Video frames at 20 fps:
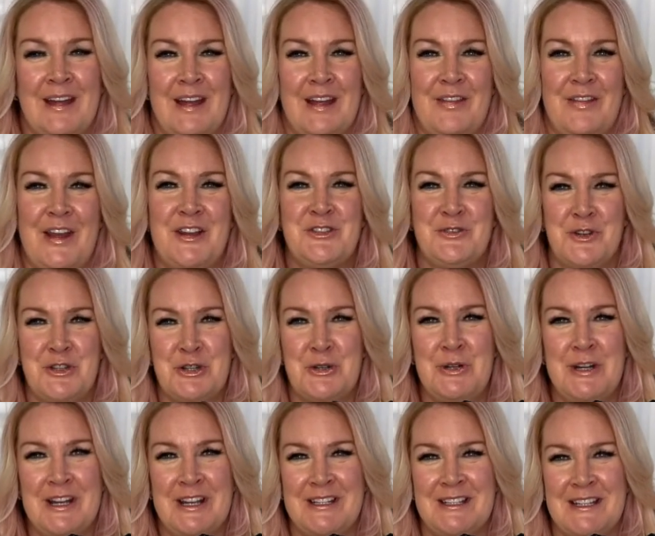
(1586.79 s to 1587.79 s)
Thanks for
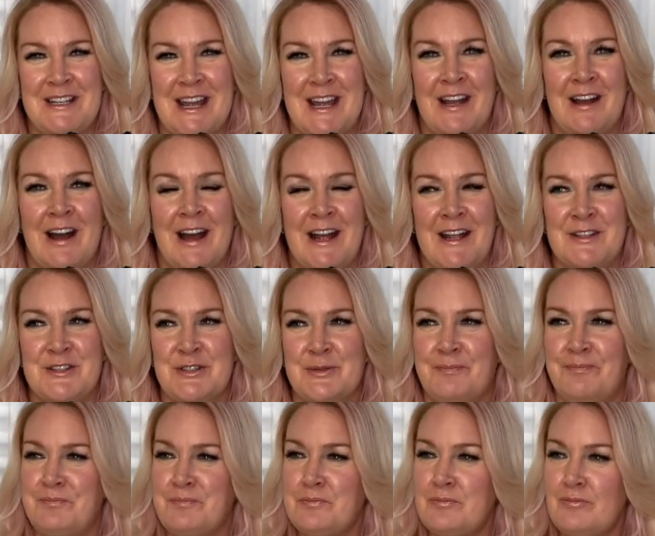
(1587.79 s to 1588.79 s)
tuning in today, guys.
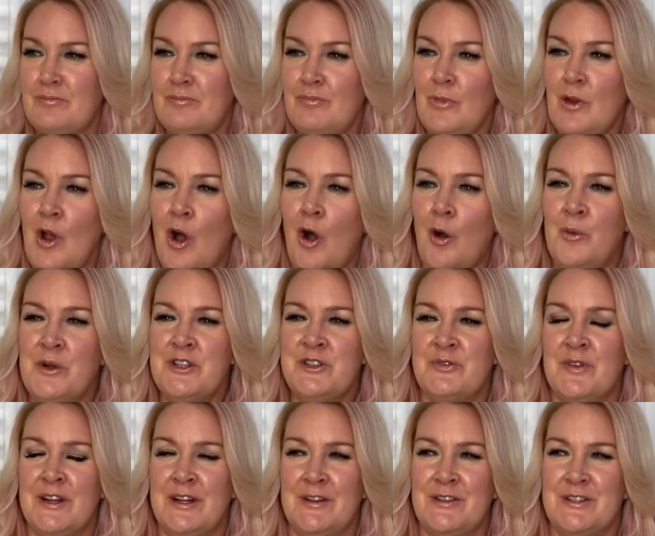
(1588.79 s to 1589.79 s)
Always
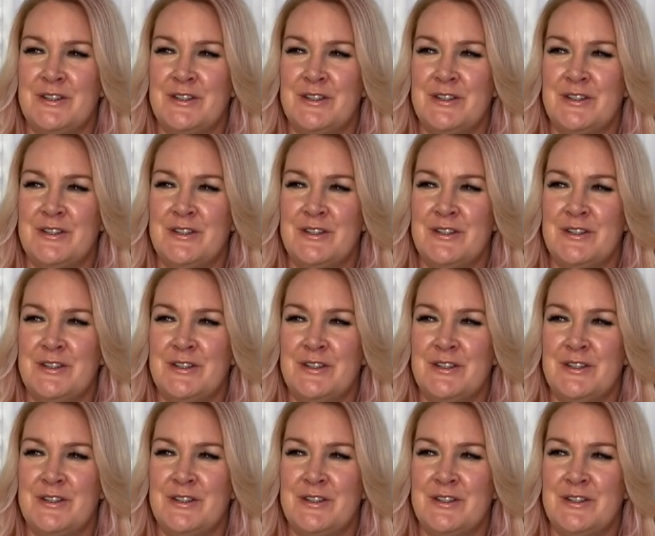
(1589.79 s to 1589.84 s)
fun.